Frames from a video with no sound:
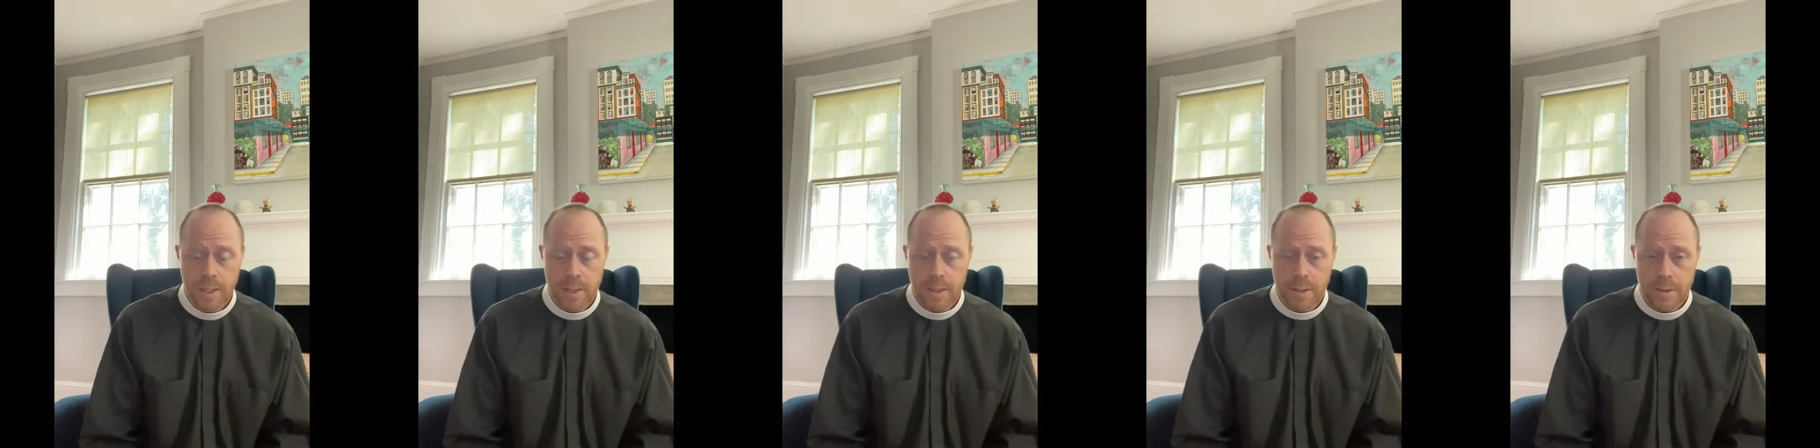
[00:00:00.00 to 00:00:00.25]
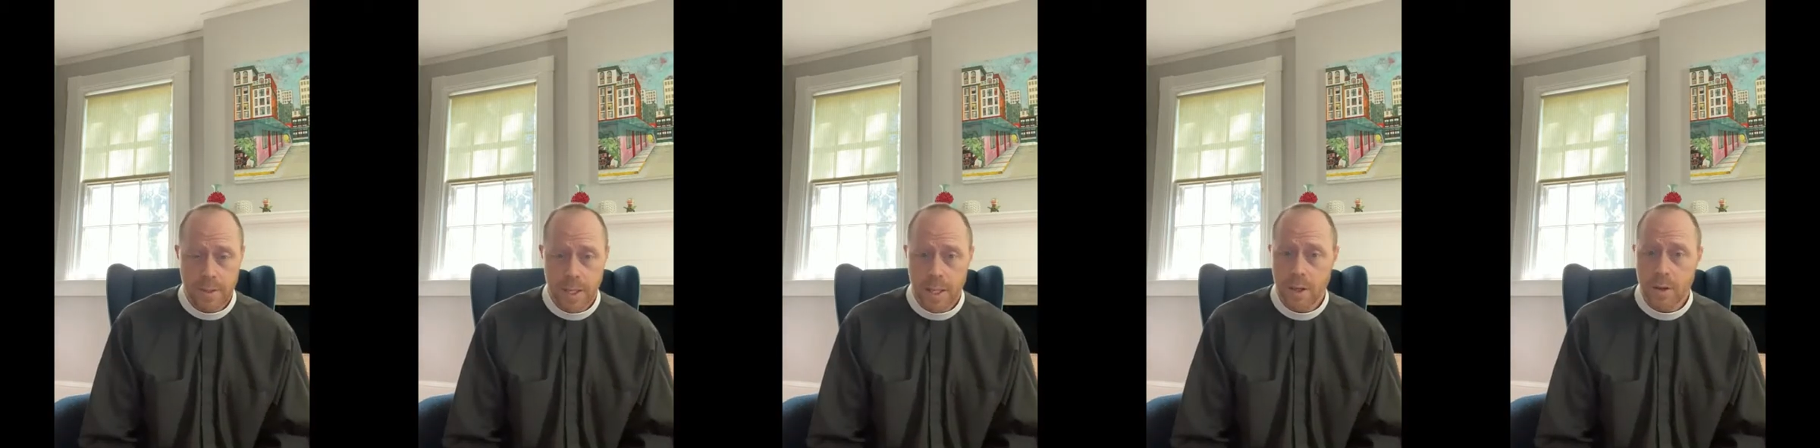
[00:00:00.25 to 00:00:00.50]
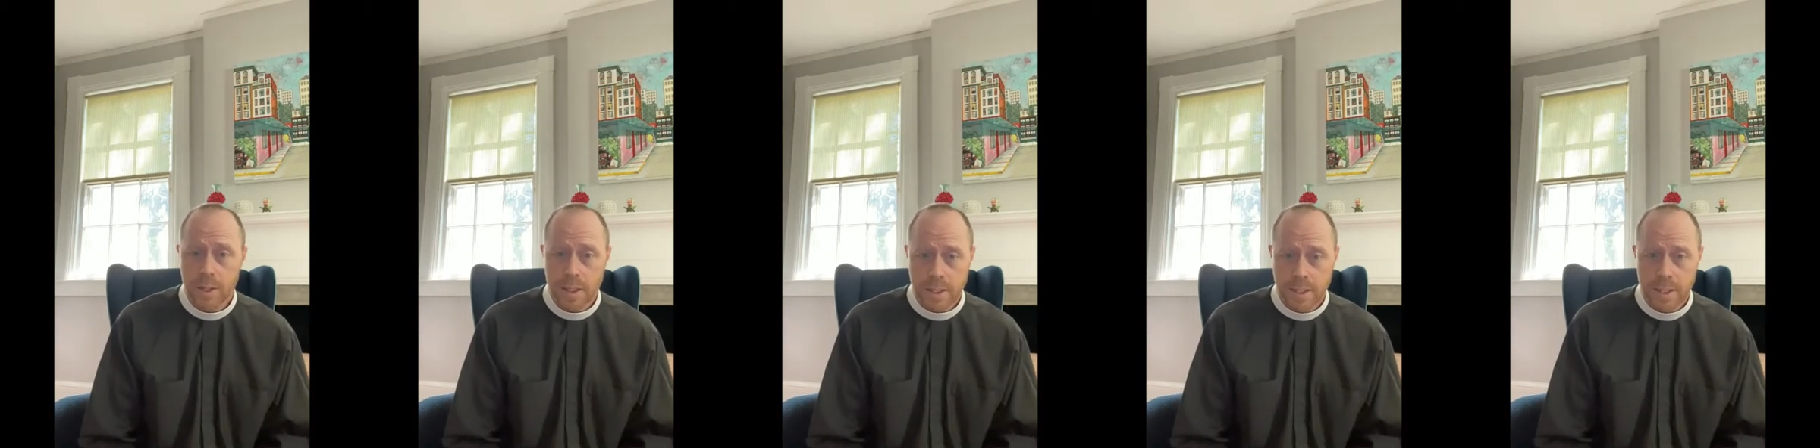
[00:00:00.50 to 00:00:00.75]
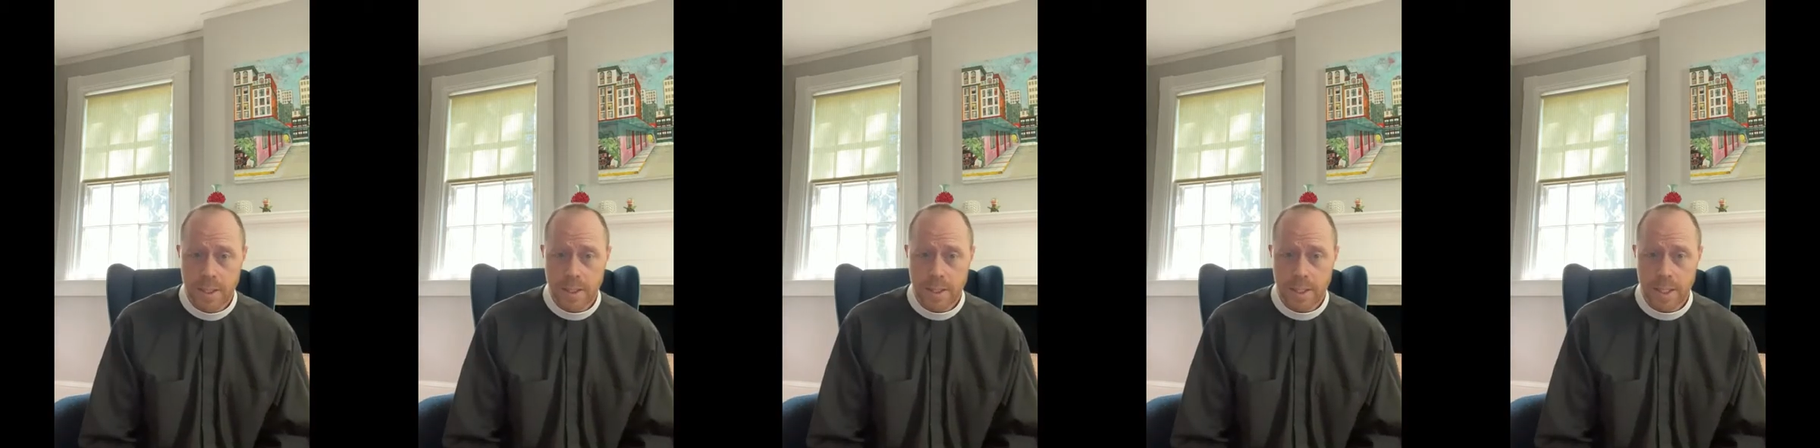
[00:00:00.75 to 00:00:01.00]
there at,
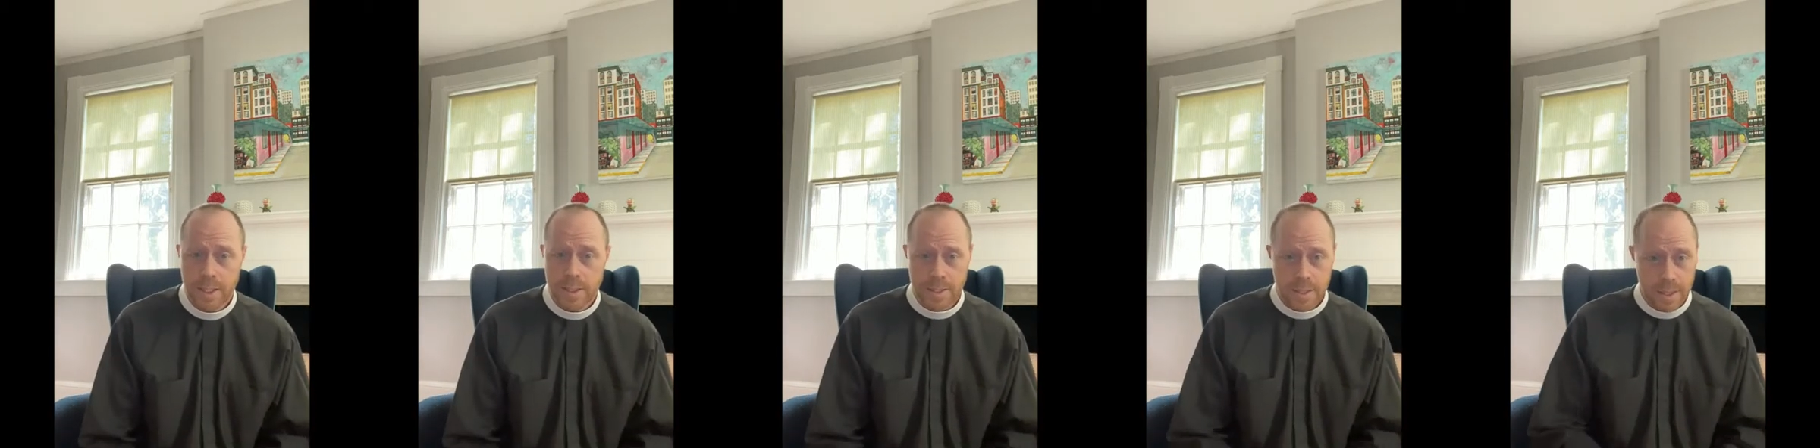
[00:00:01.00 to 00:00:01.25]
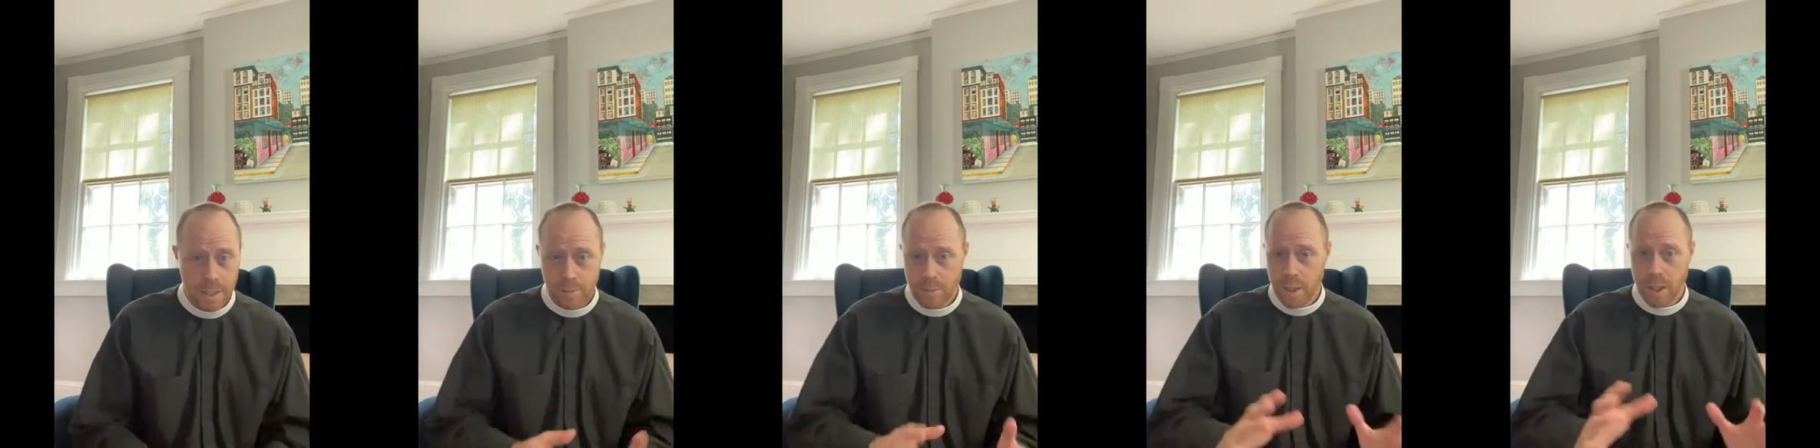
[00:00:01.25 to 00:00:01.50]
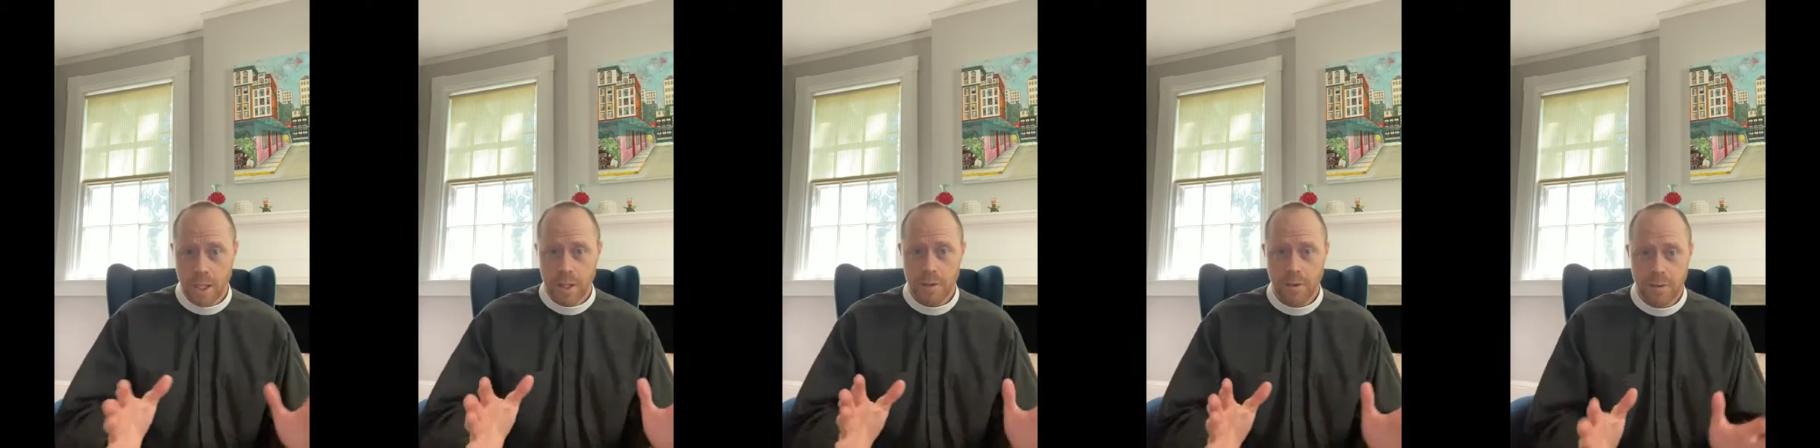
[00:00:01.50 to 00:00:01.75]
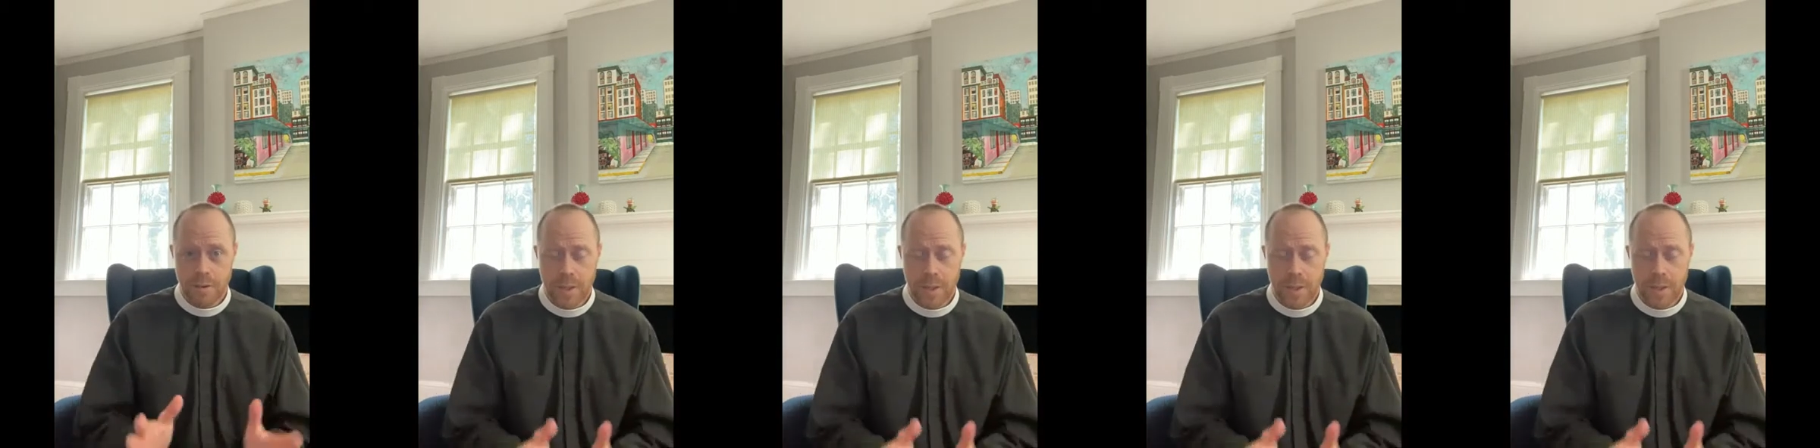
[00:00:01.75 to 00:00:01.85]
at Nicaea, among other